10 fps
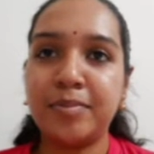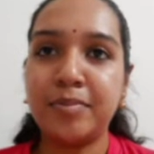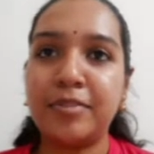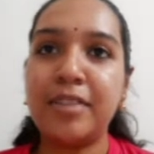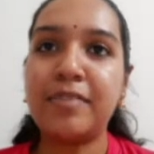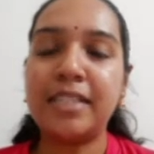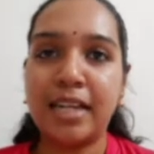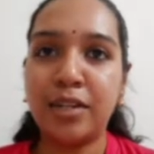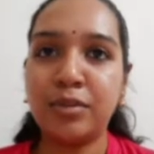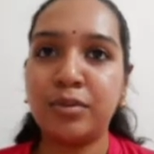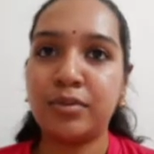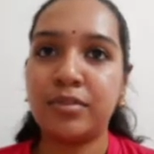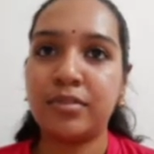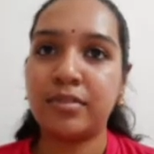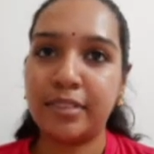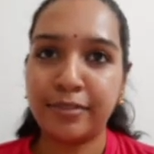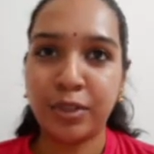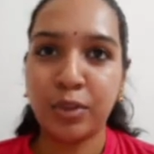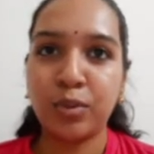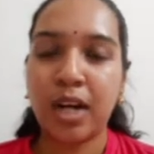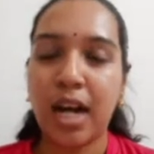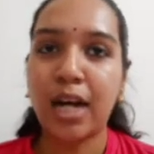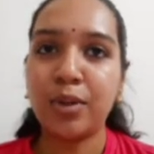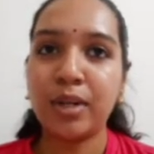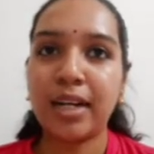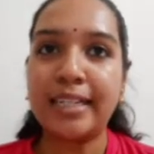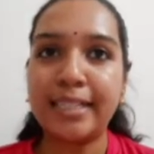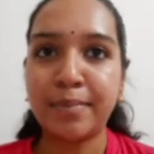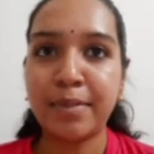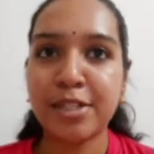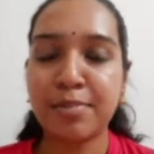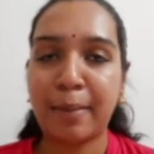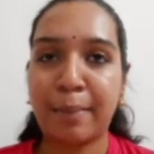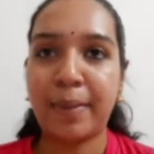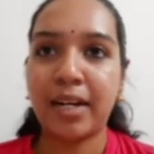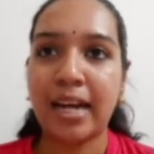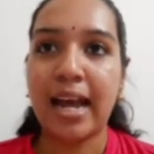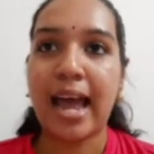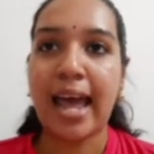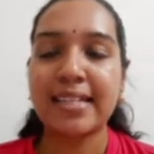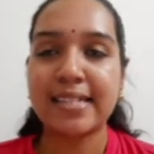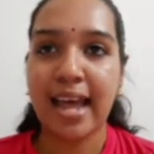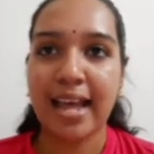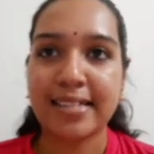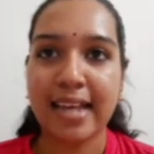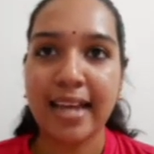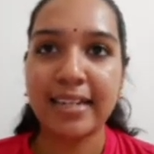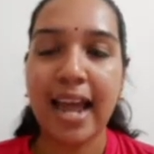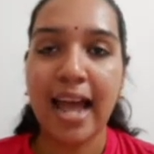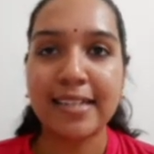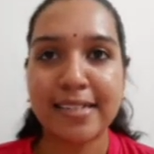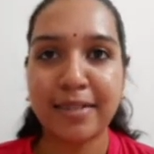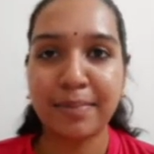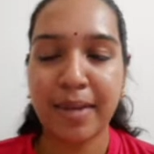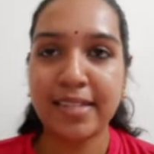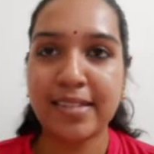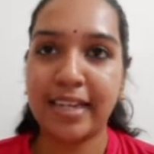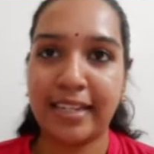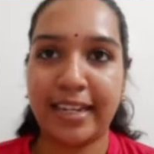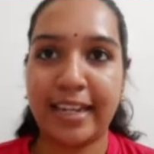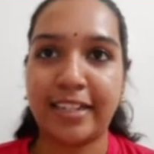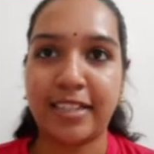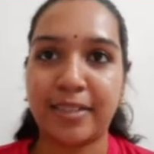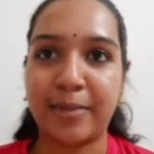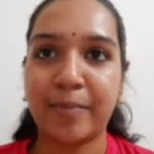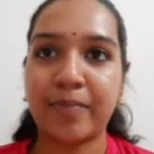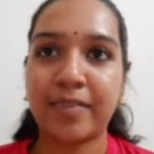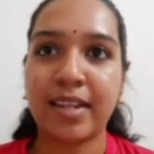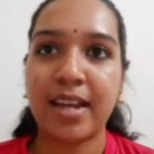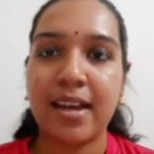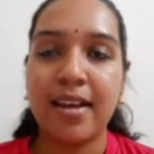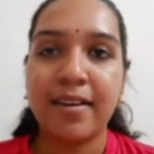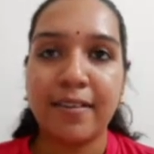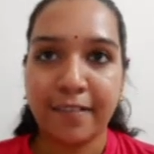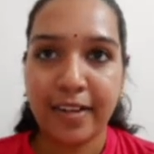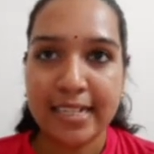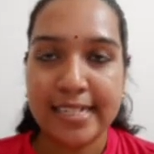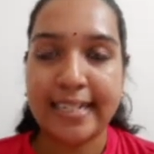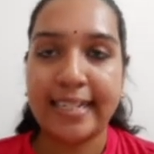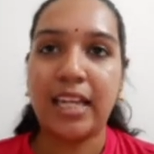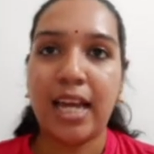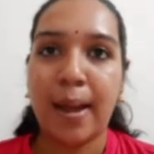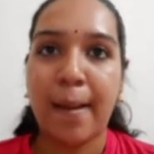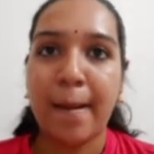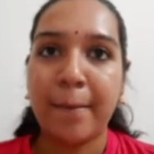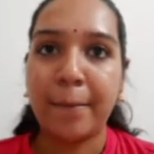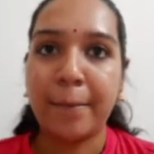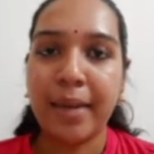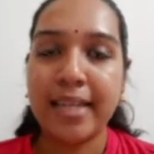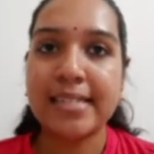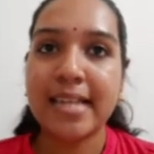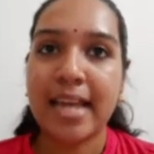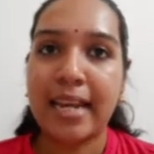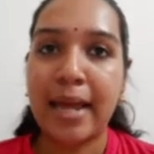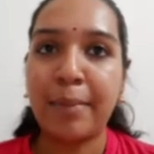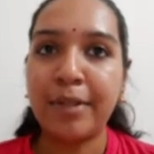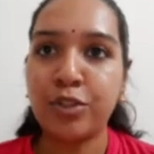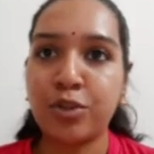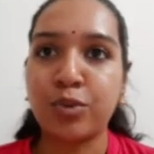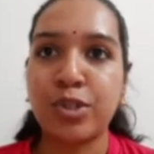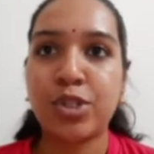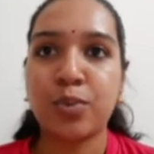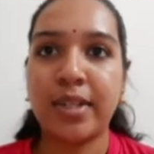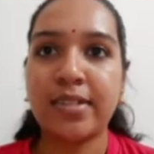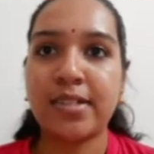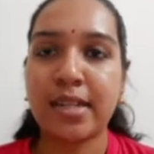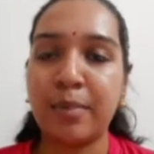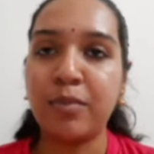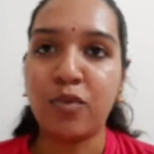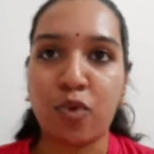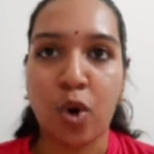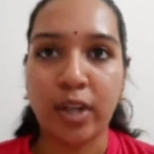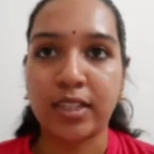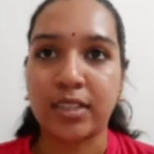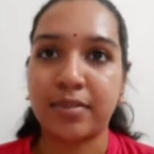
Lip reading: We will now review how a litmus paper acts as an acid-base indicator. Firstly, mix lemon juice with some water.